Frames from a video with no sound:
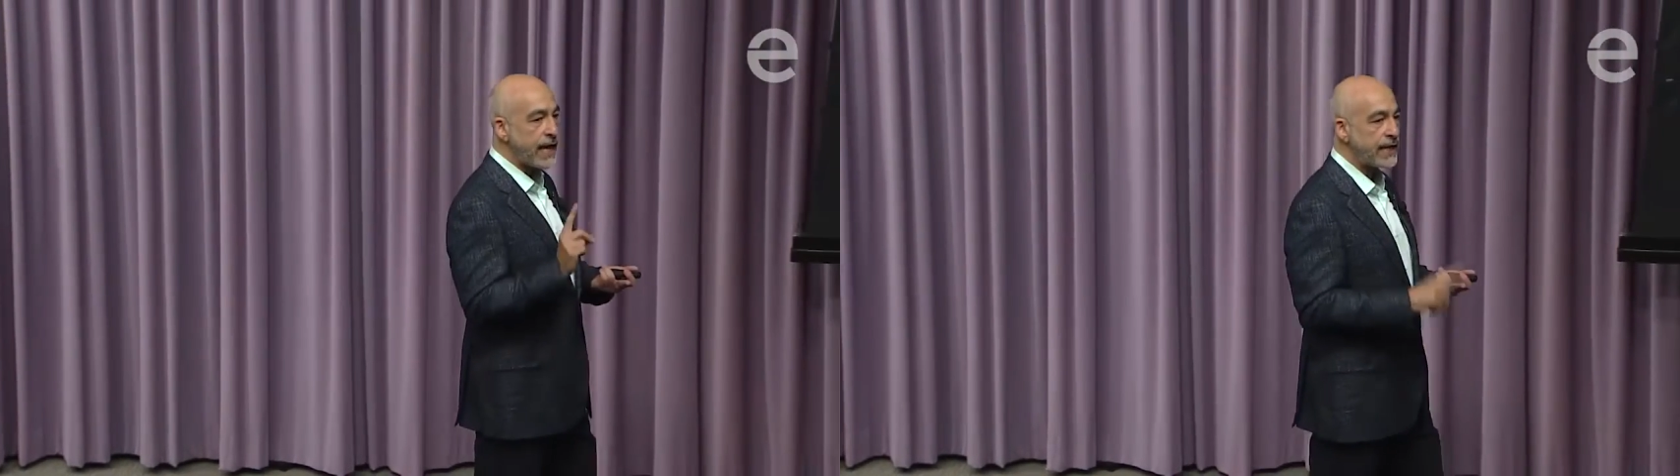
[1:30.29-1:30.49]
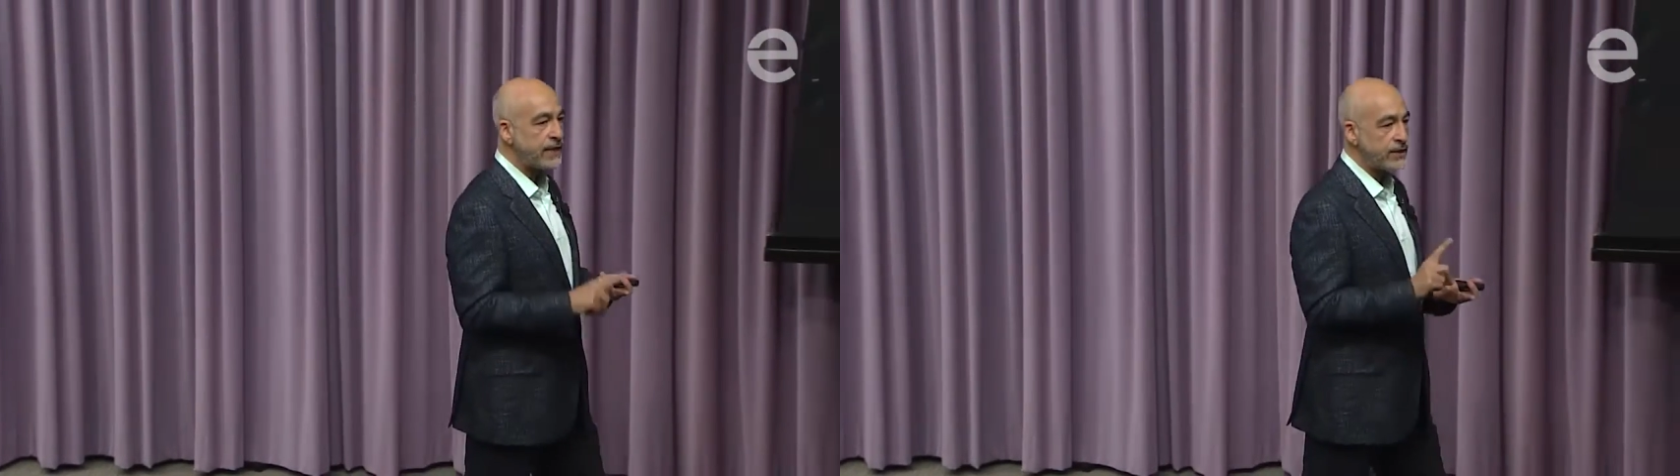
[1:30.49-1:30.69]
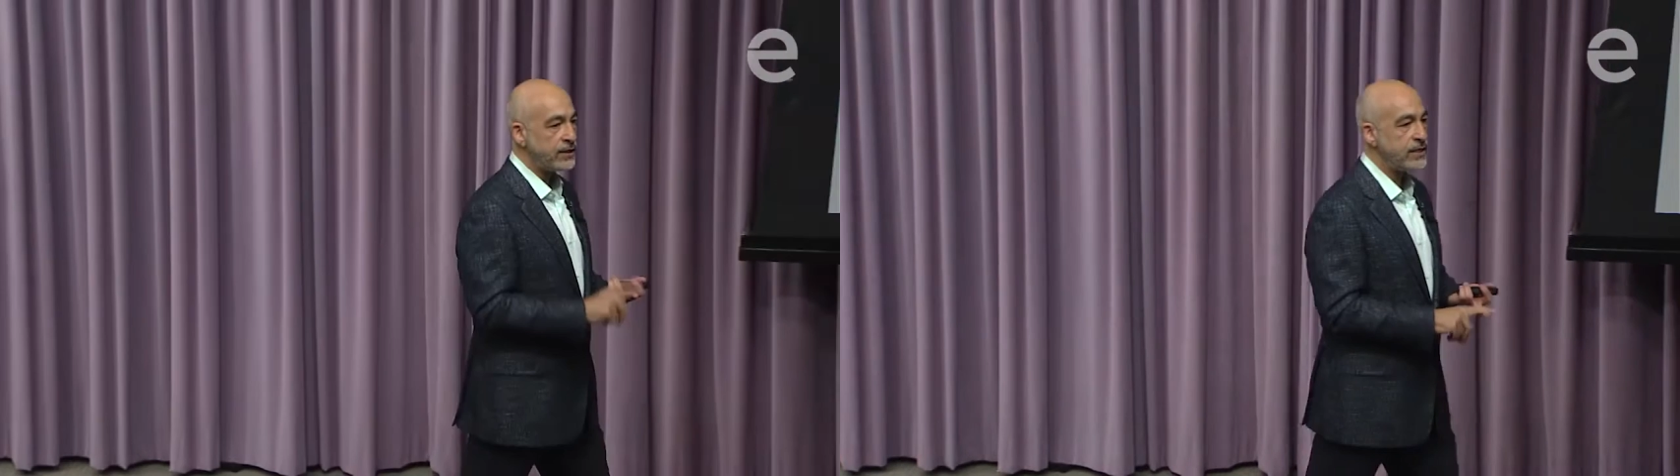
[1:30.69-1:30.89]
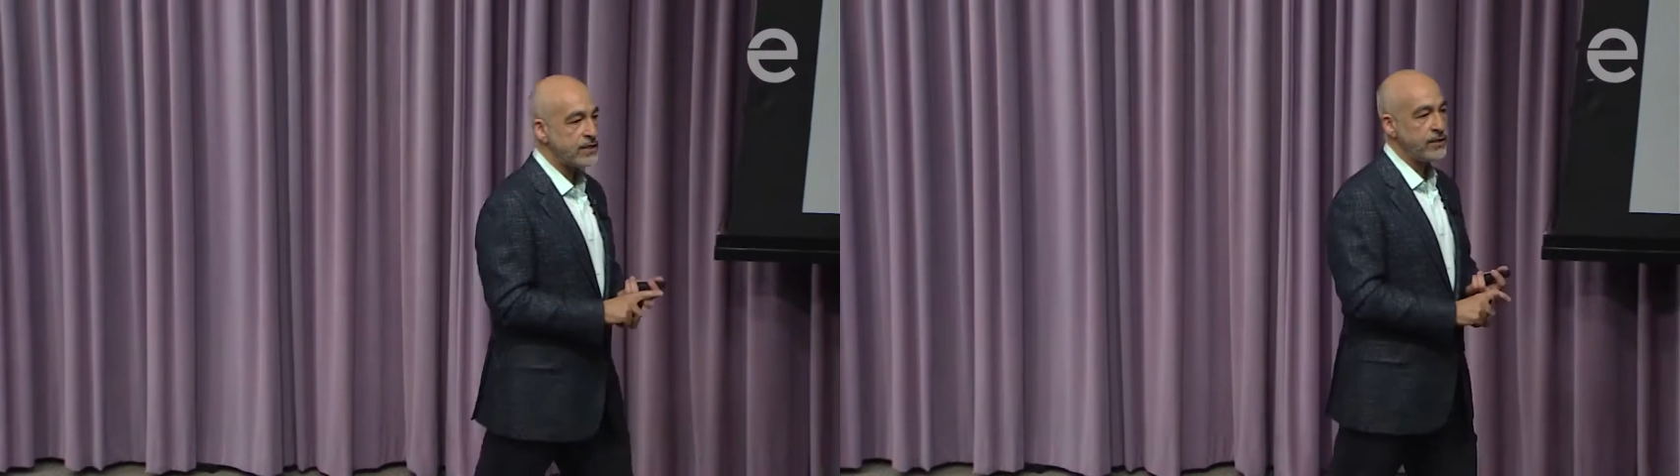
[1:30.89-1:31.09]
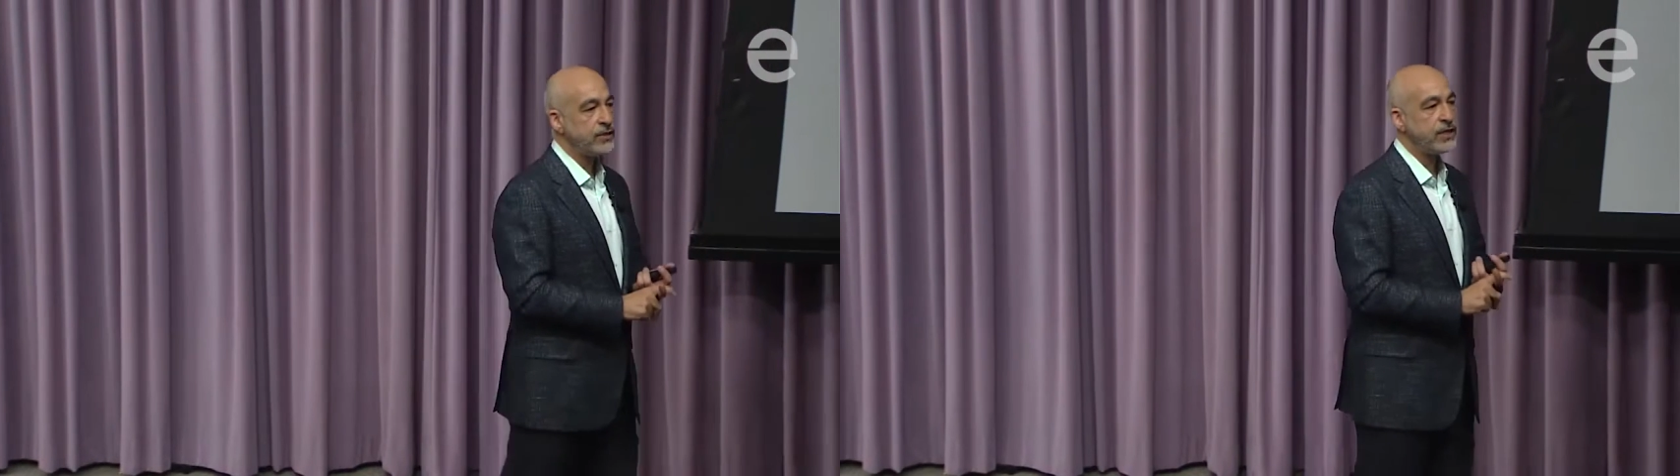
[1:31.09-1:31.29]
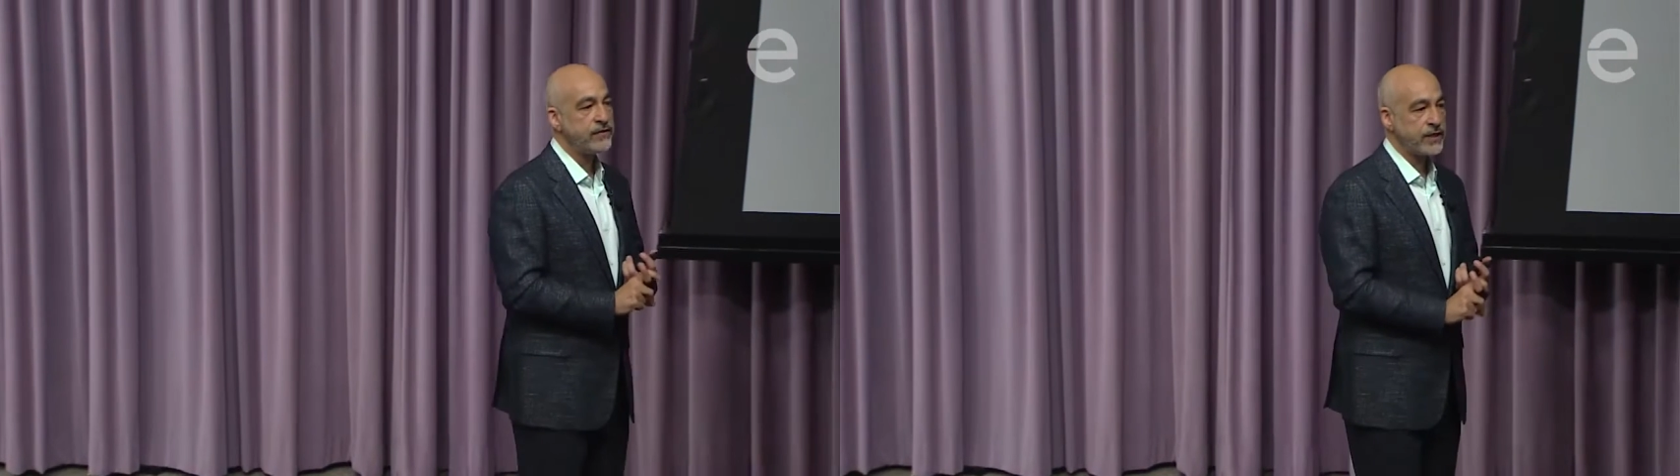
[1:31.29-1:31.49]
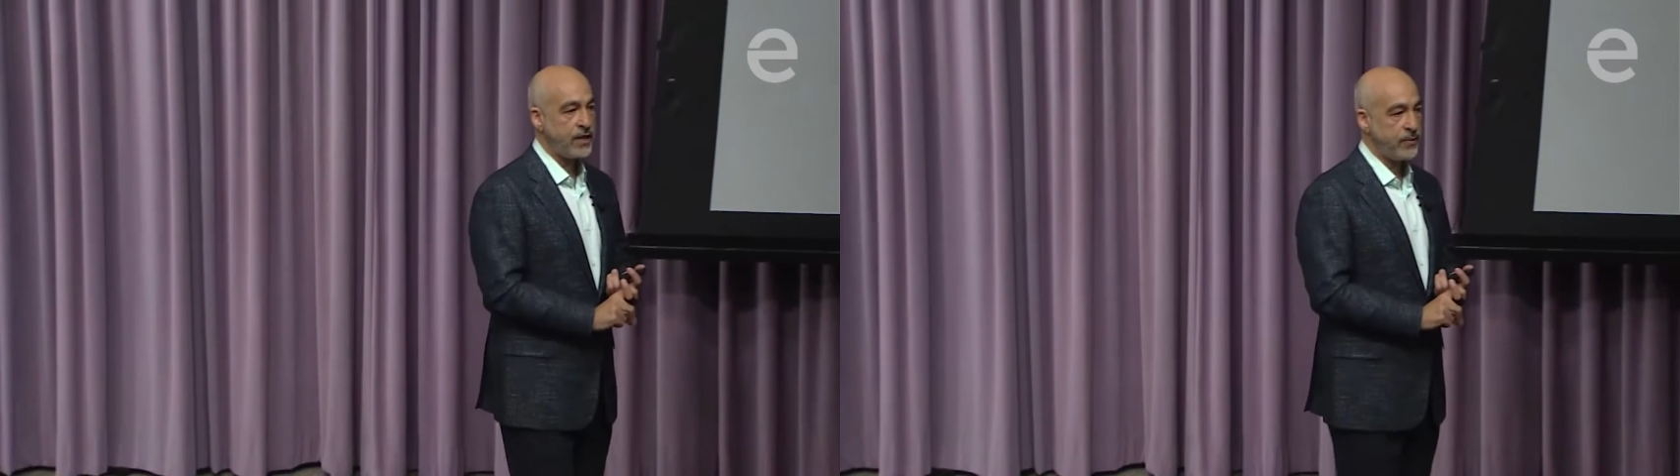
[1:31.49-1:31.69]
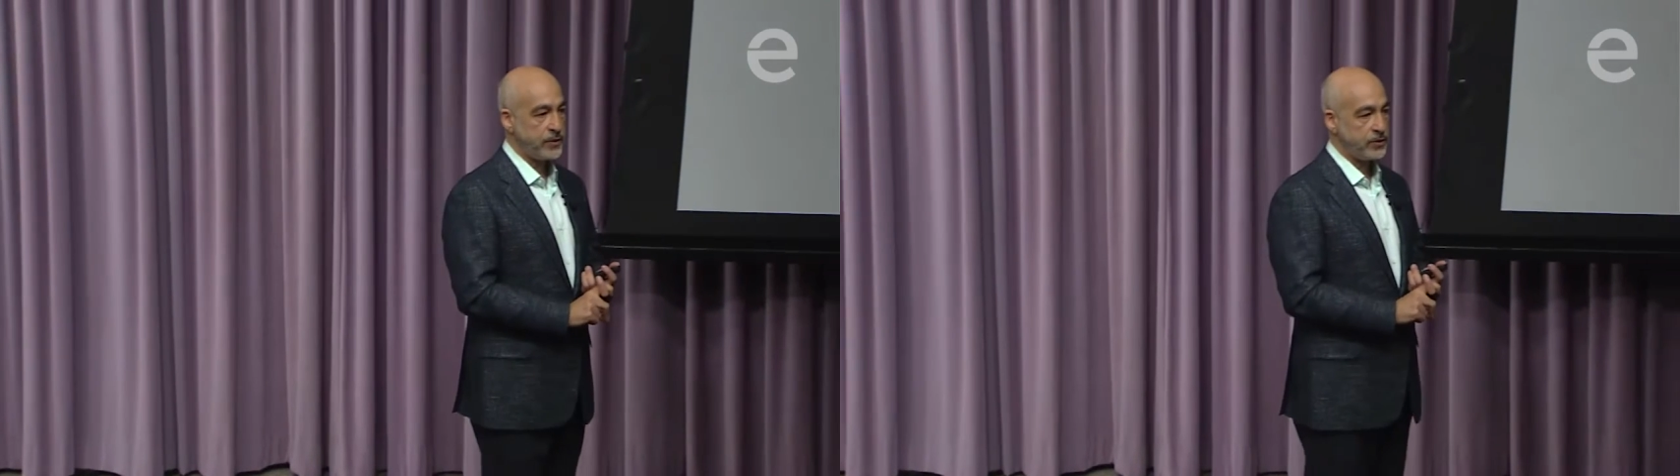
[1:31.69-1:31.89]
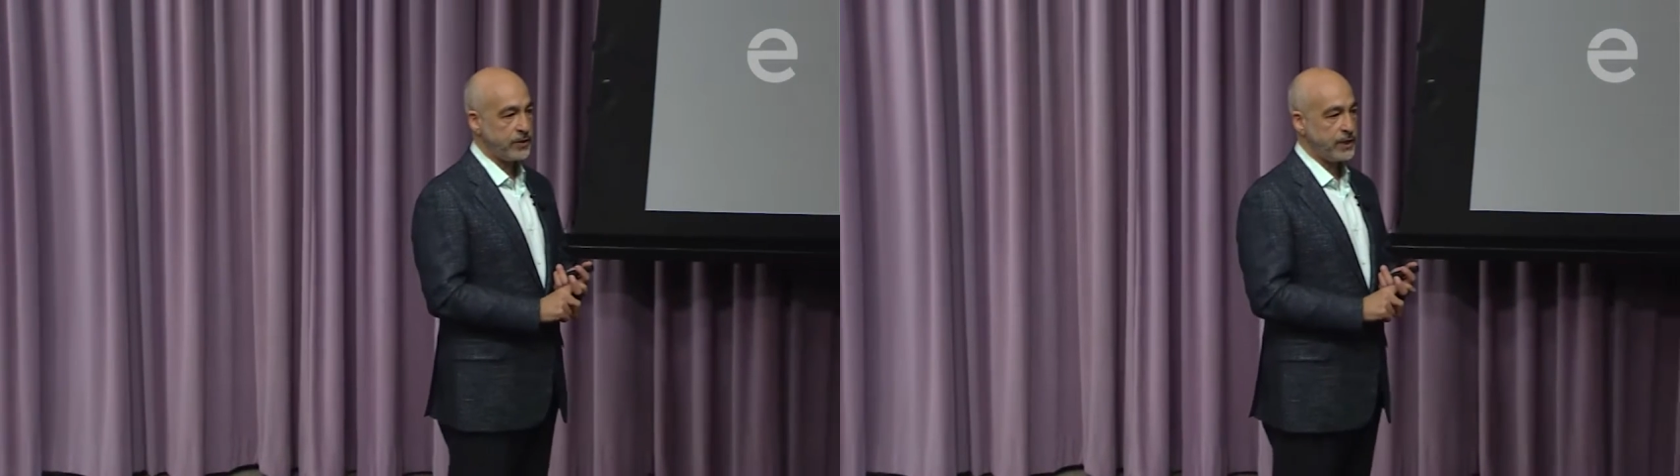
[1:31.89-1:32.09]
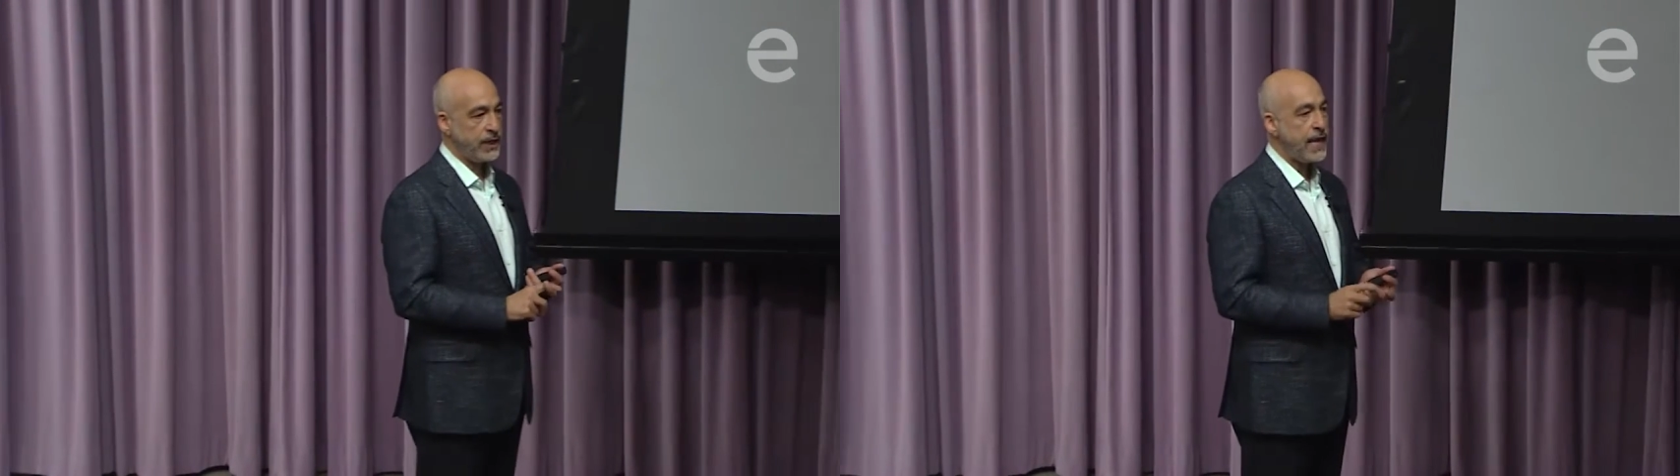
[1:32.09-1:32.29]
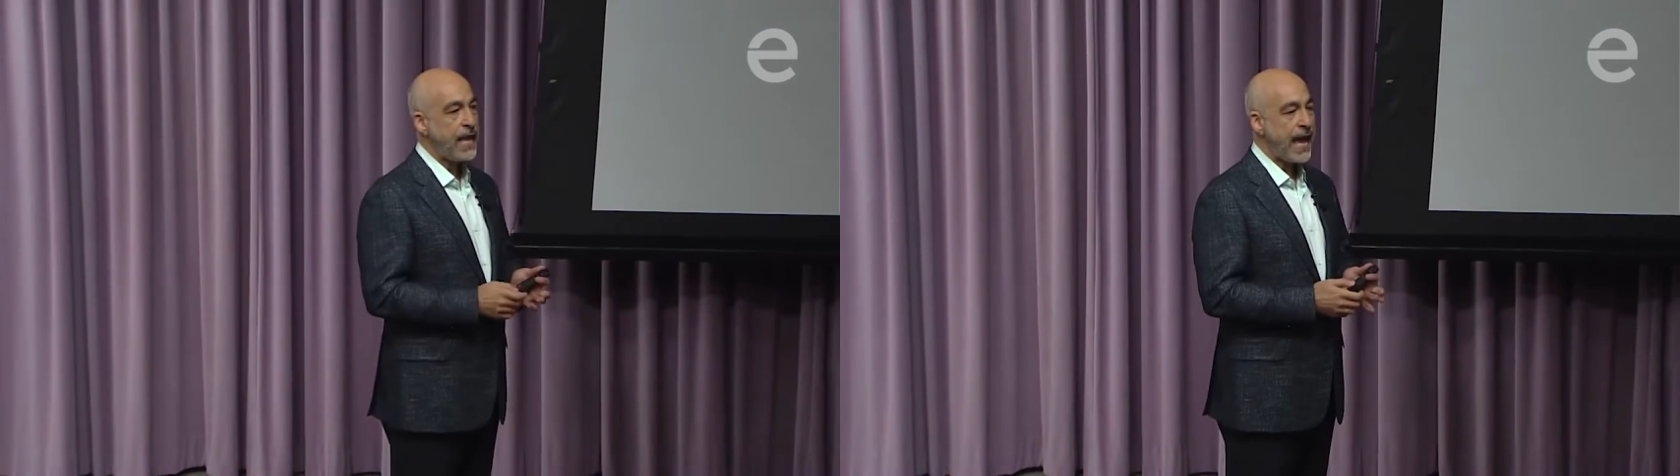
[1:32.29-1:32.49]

I can turn this into a gift and opportunity.